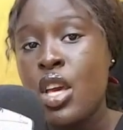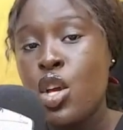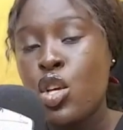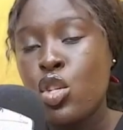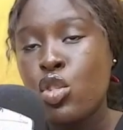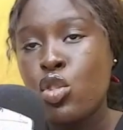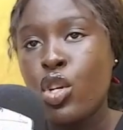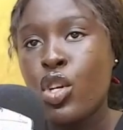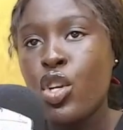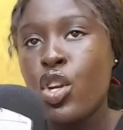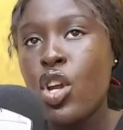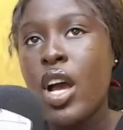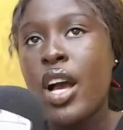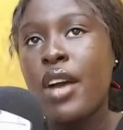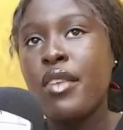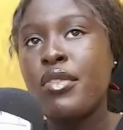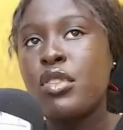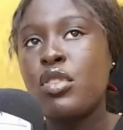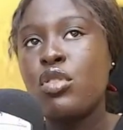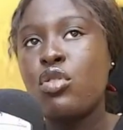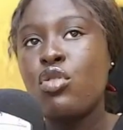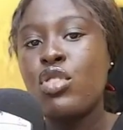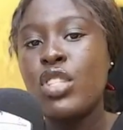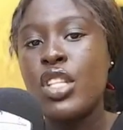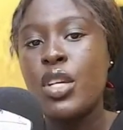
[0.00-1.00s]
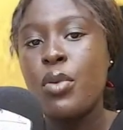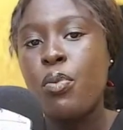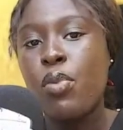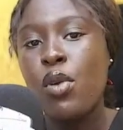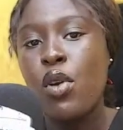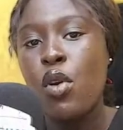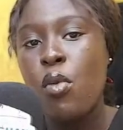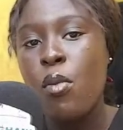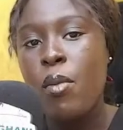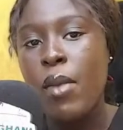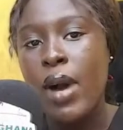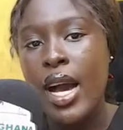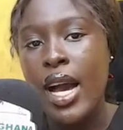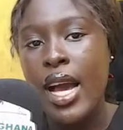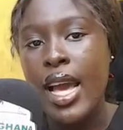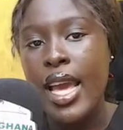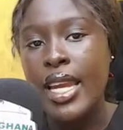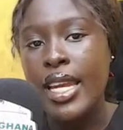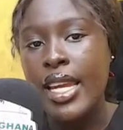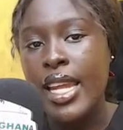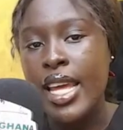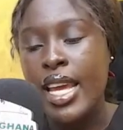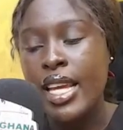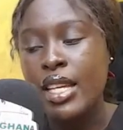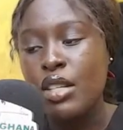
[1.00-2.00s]
So you don't have to do diploma
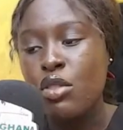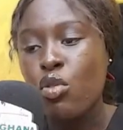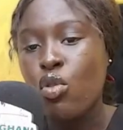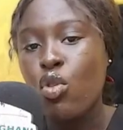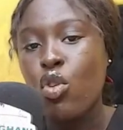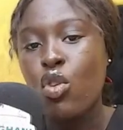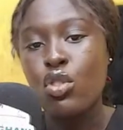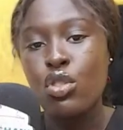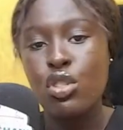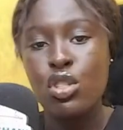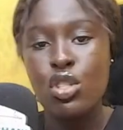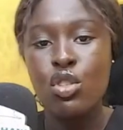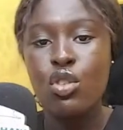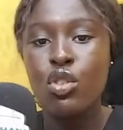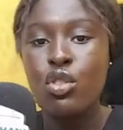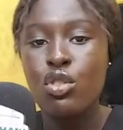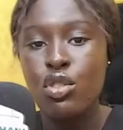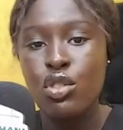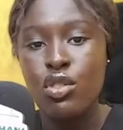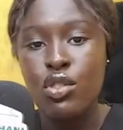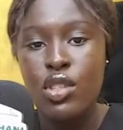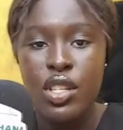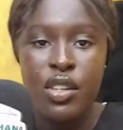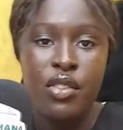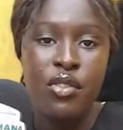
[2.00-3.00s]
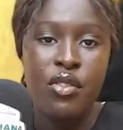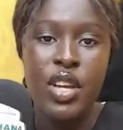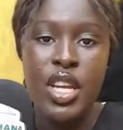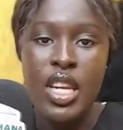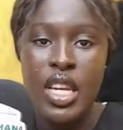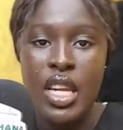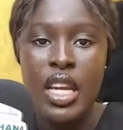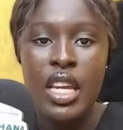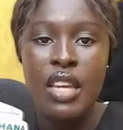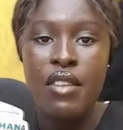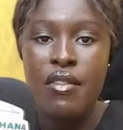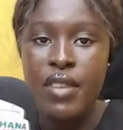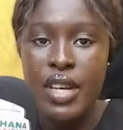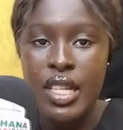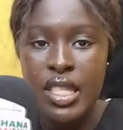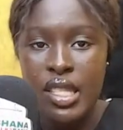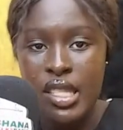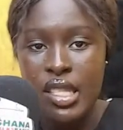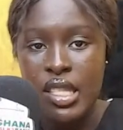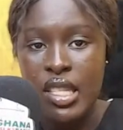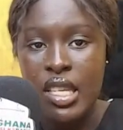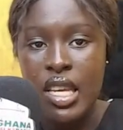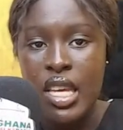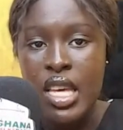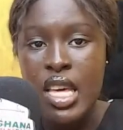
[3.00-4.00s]
and then you continue to do degree in the
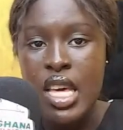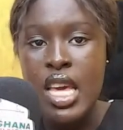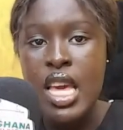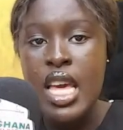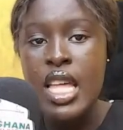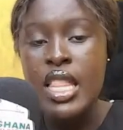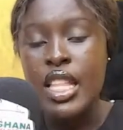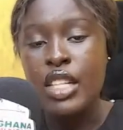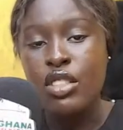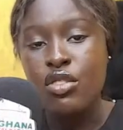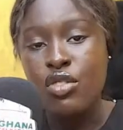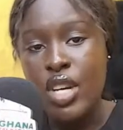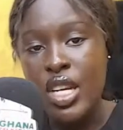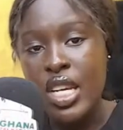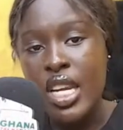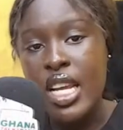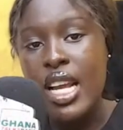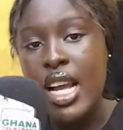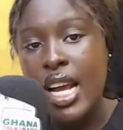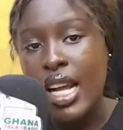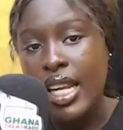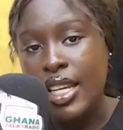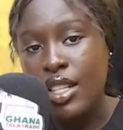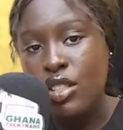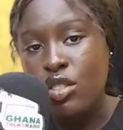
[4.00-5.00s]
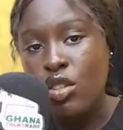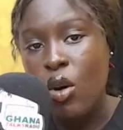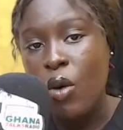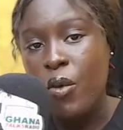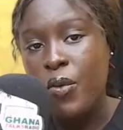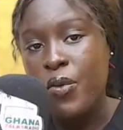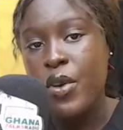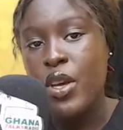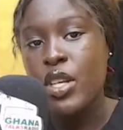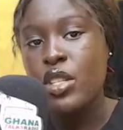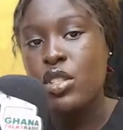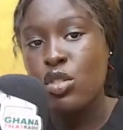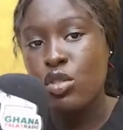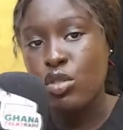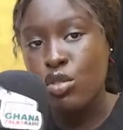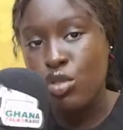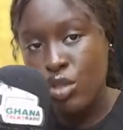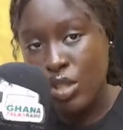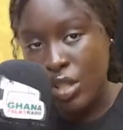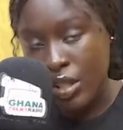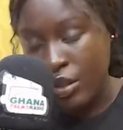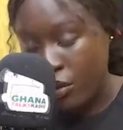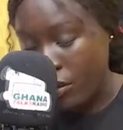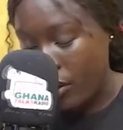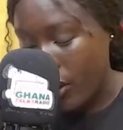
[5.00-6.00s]
university. The training college offers to do
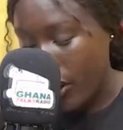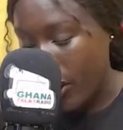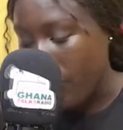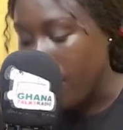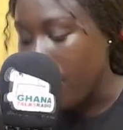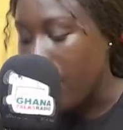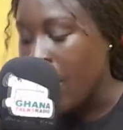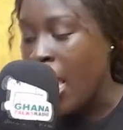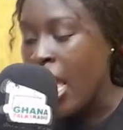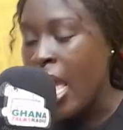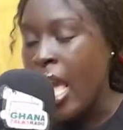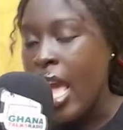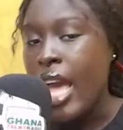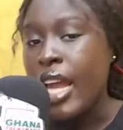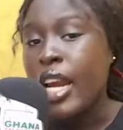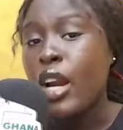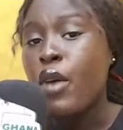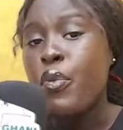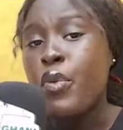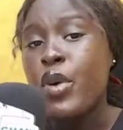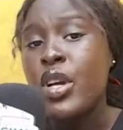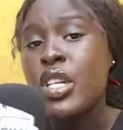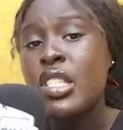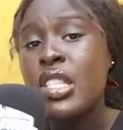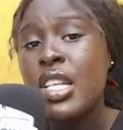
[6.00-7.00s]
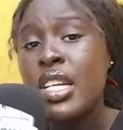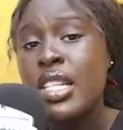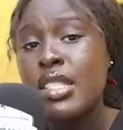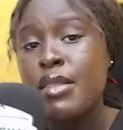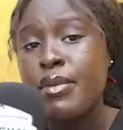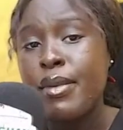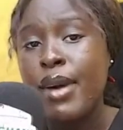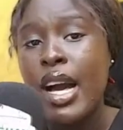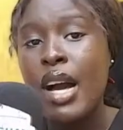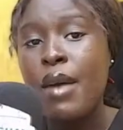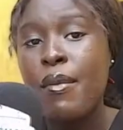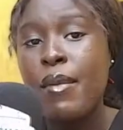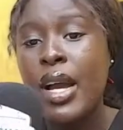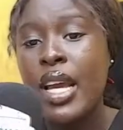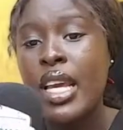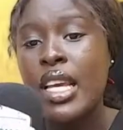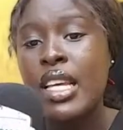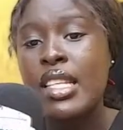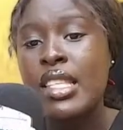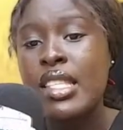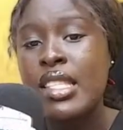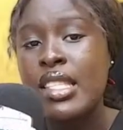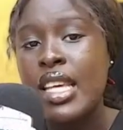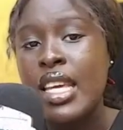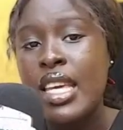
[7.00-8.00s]
degree. And now President Mahama
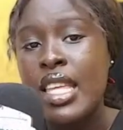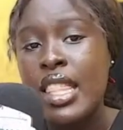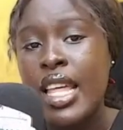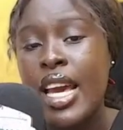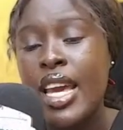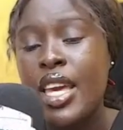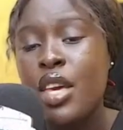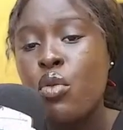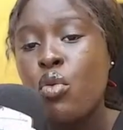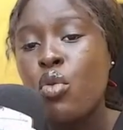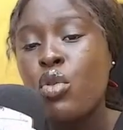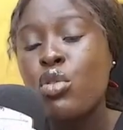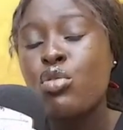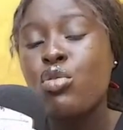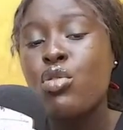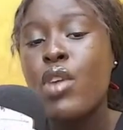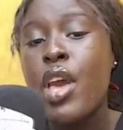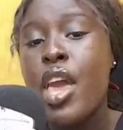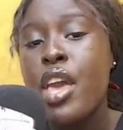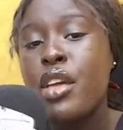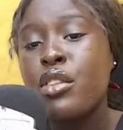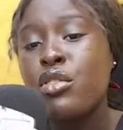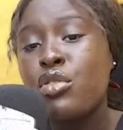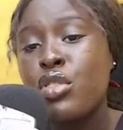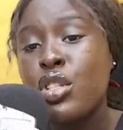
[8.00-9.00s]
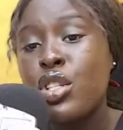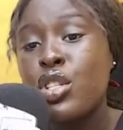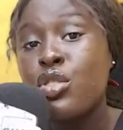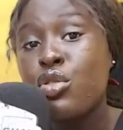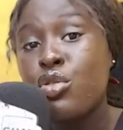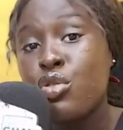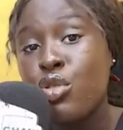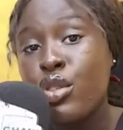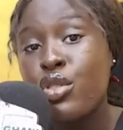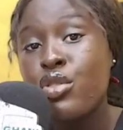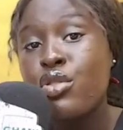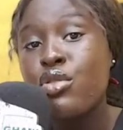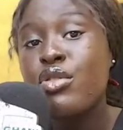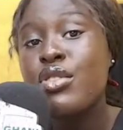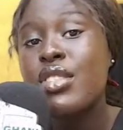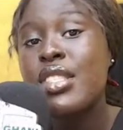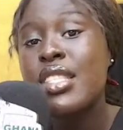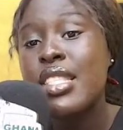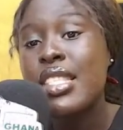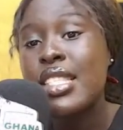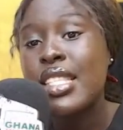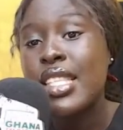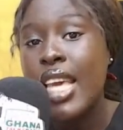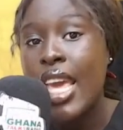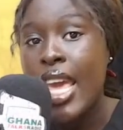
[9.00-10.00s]
is saying that he wants to introduce
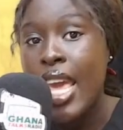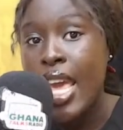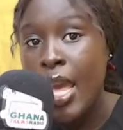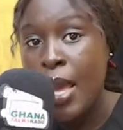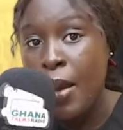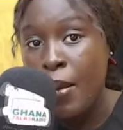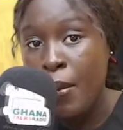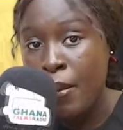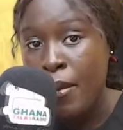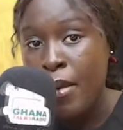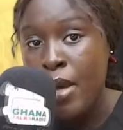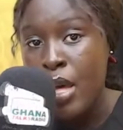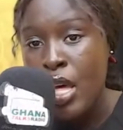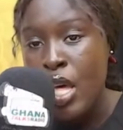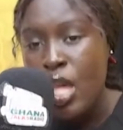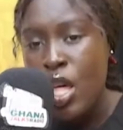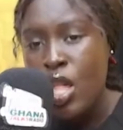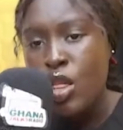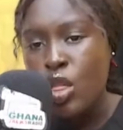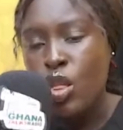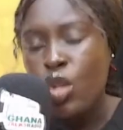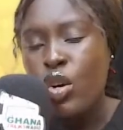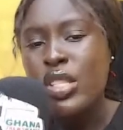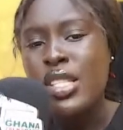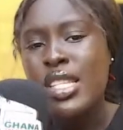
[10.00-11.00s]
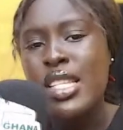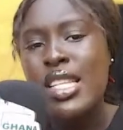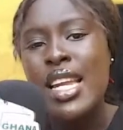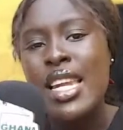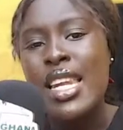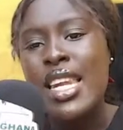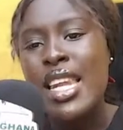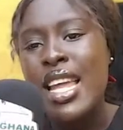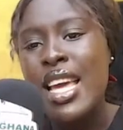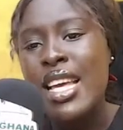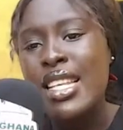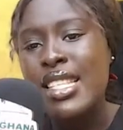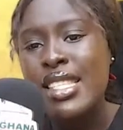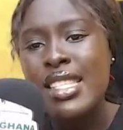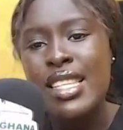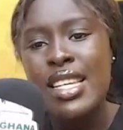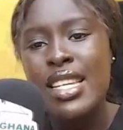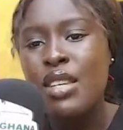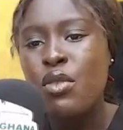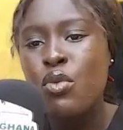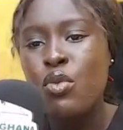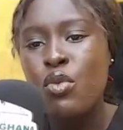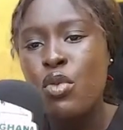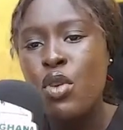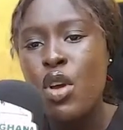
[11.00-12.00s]
same, not in the
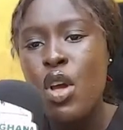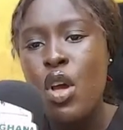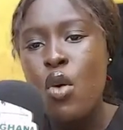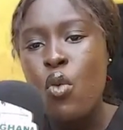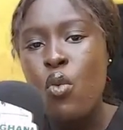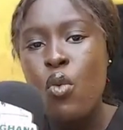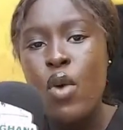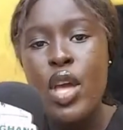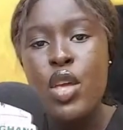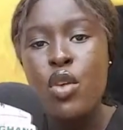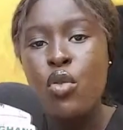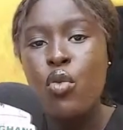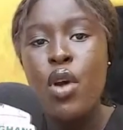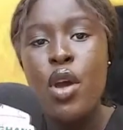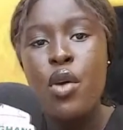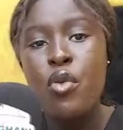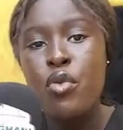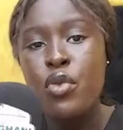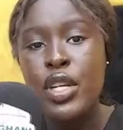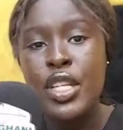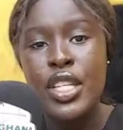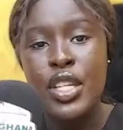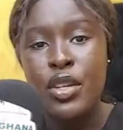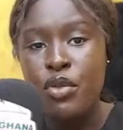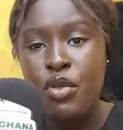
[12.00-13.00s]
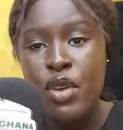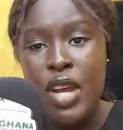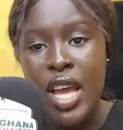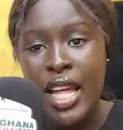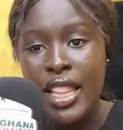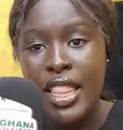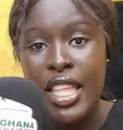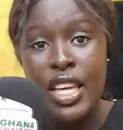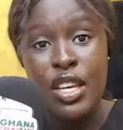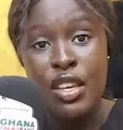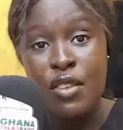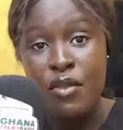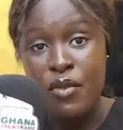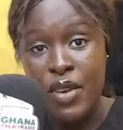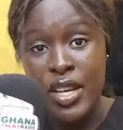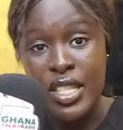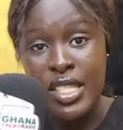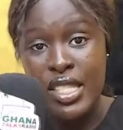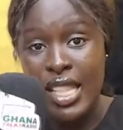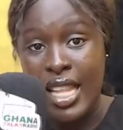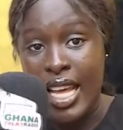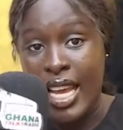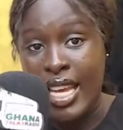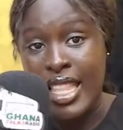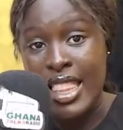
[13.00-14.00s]
nursing where you go and read degree at the
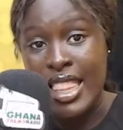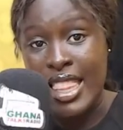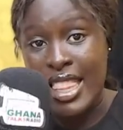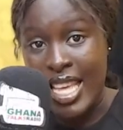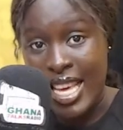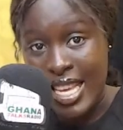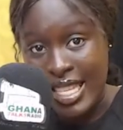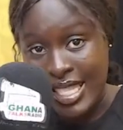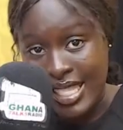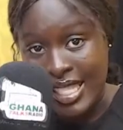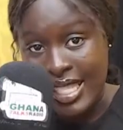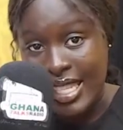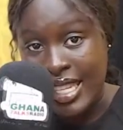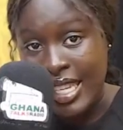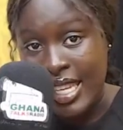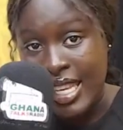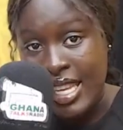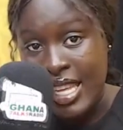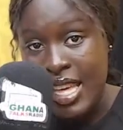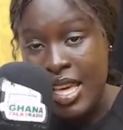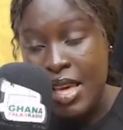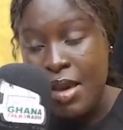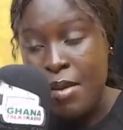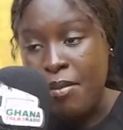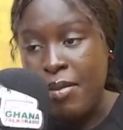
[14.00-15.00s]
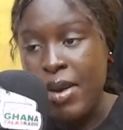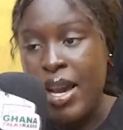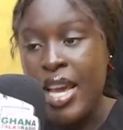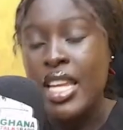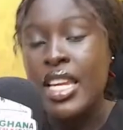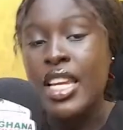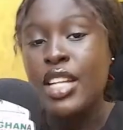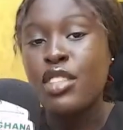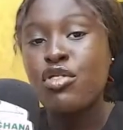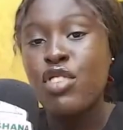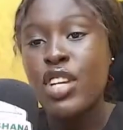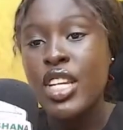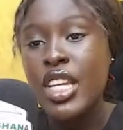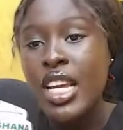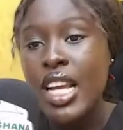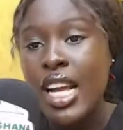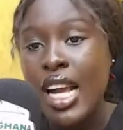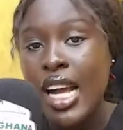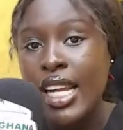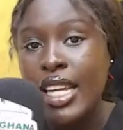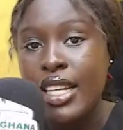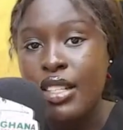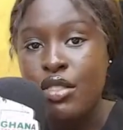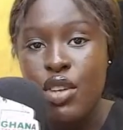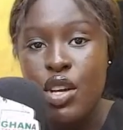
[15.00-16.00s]
university like nursing, but in the training
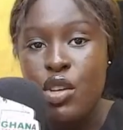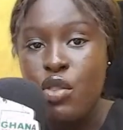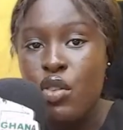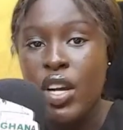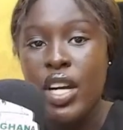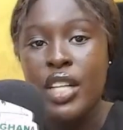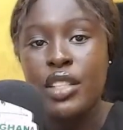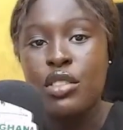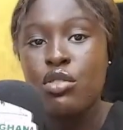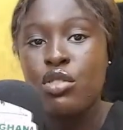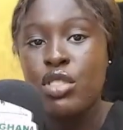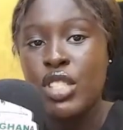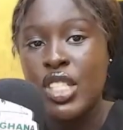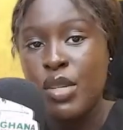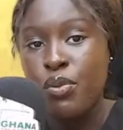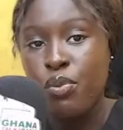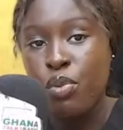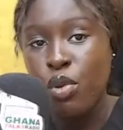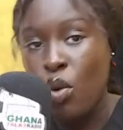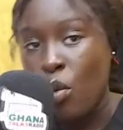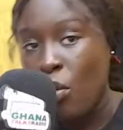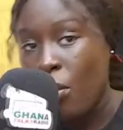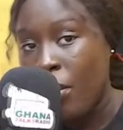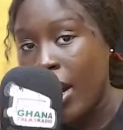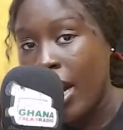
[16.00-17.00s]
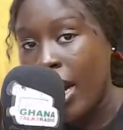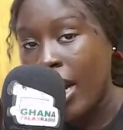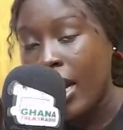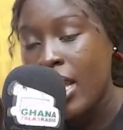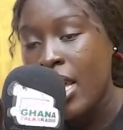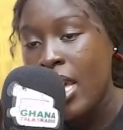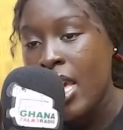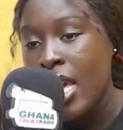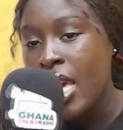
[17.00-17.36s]
college where you can do diploma.